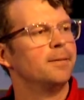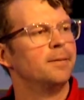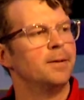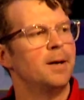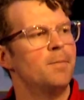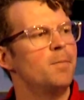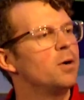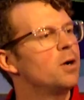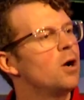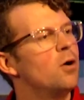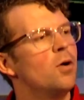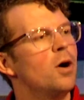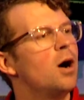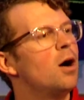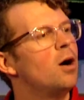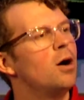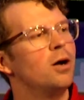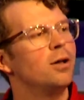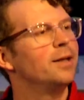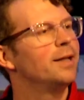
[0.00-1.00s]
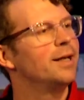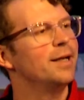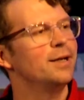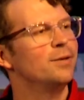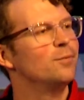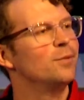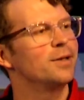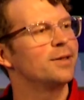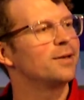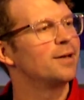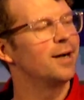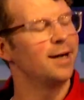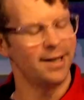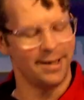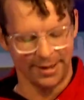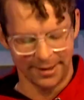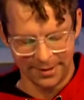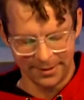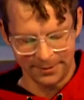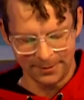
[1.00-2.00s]
I'm going to go all in with
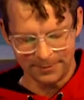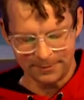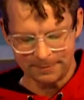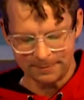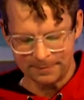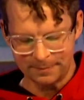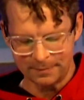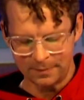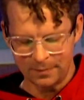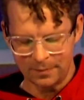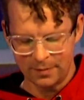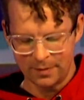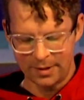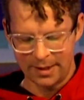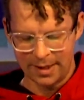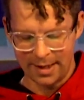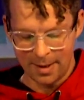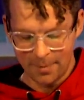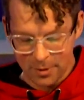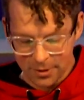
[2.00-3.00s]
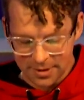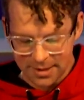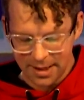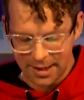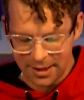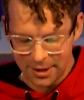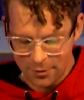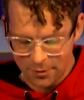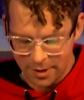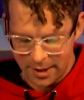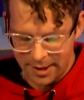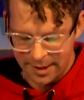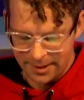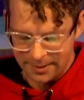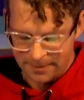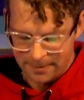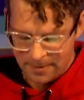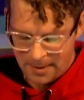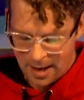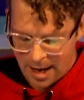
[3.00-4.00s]
God. And I'm going to tell you what,
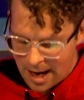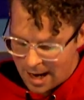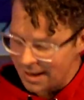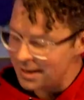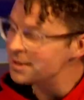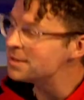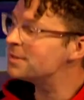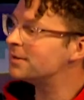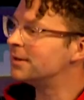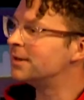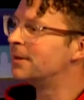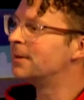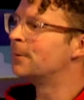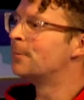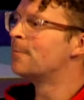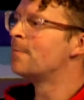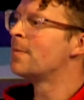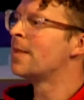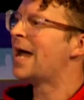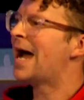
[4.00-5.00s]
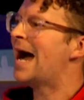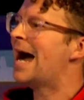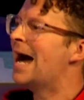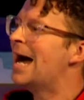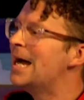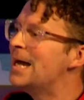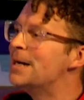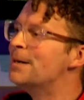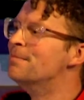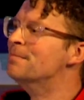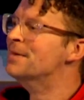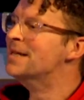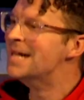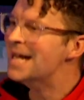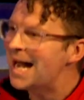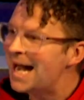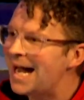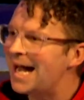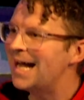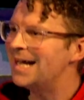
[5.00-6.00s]
honestly, I am
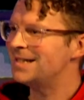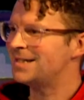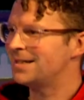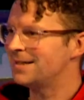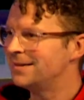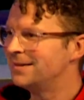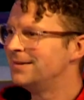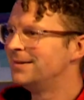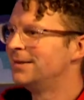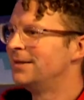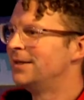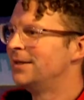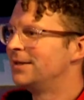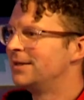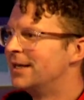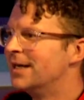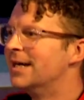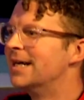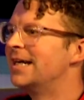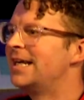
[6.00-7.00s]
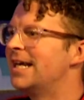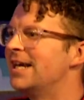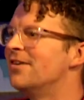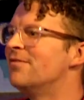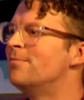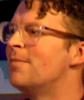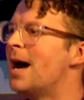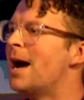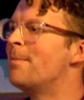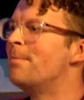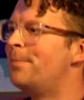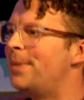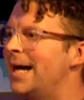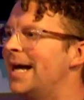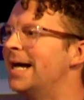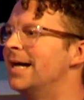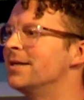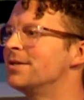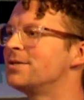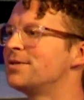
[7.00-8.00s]
not going to give my
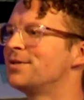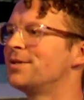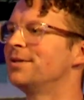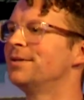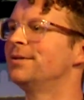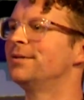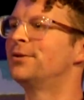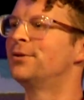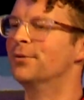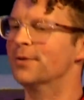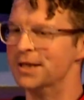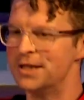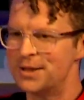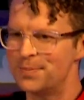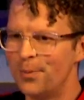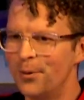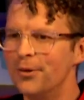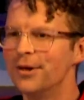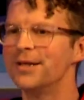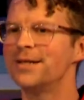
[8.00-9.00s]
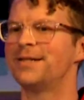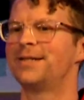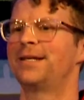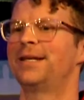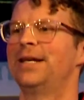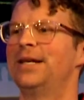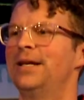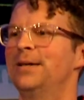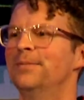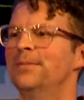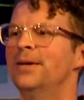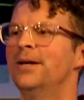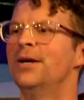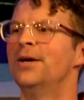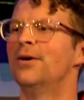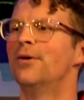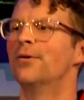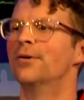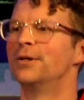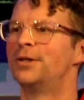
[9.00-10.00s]
best to a sports team
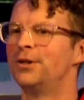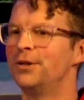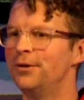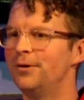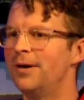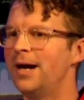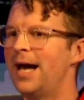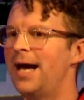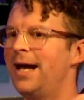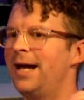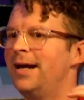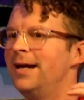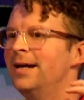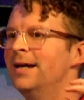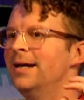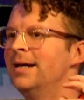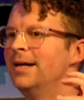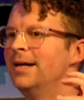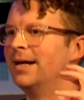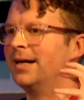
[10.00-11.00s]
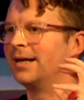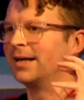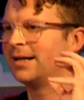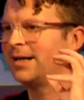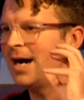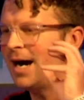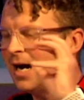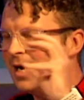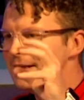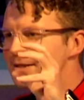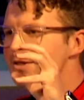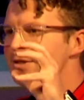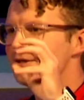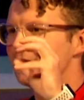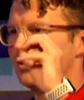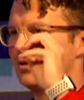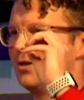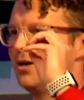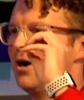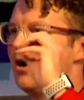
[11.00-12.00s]
or to a
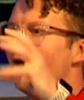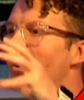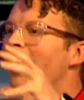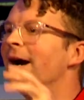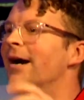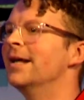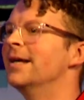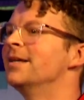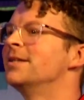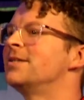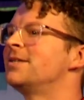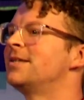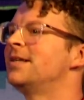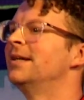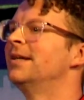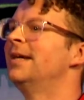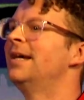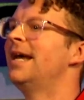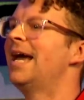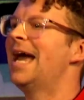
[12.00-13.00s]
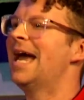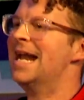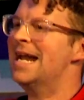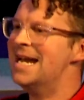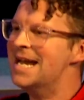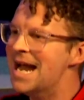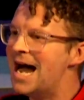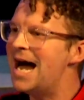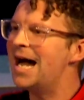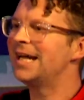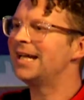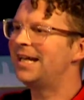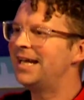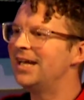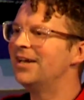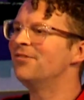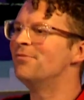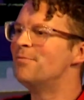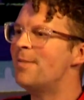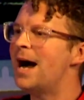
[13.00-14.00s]
concert artist and not
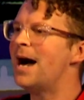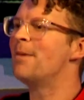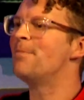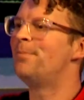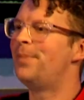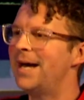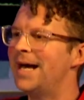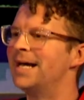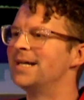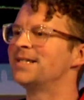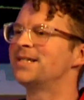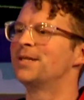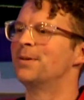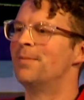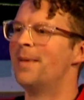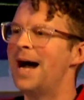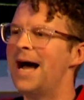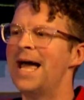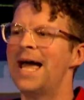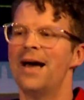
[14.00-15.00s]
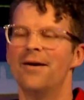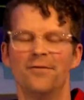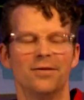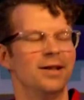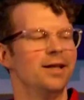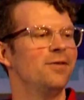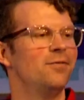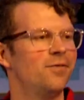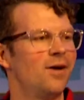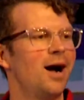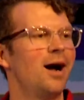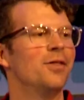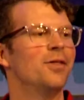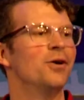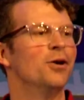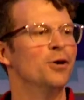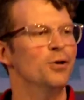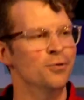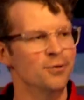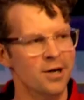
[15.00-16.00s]
give my best to my Heavenly Father
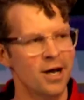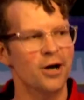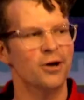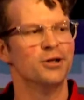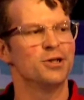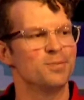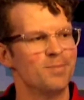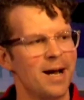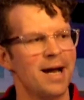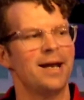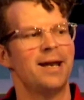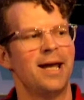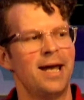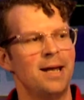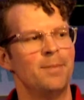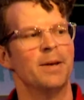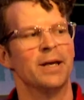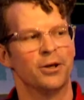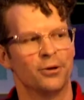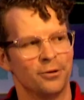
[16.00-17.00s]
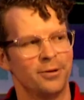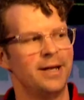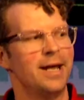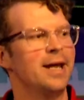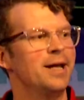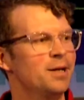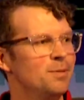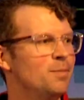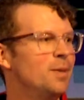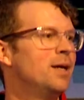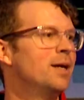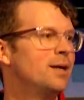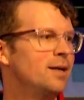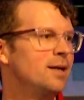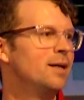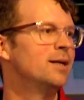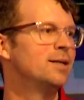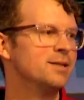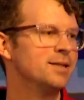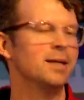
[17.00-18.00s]
who knows my name and created me
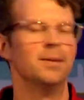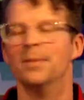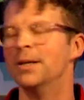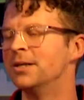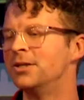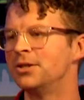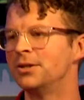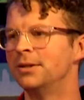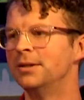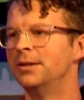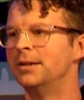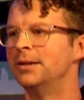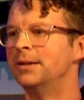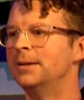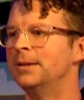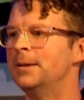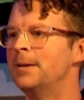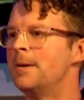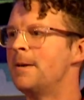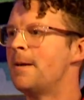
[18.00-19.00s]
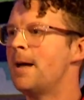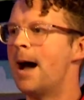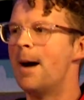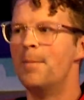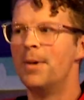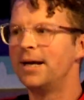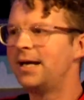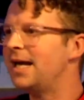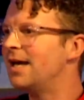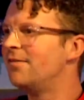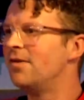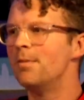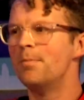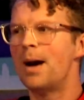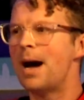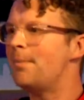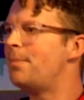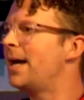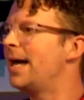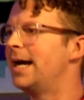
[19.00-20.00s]
in His image. I'm going to give Him
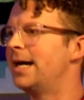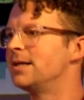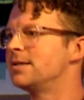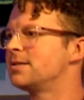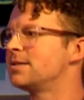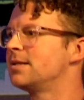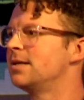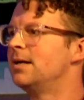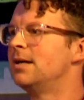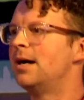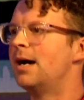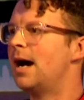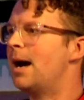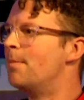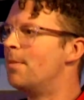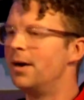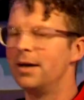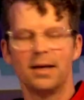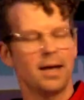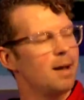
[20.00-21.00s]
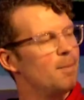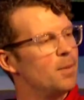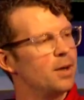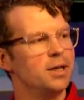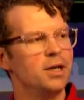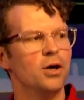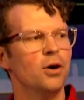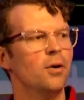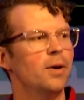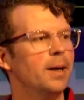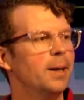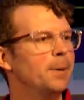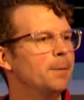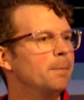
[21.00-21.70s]
my best. I'm going to do it.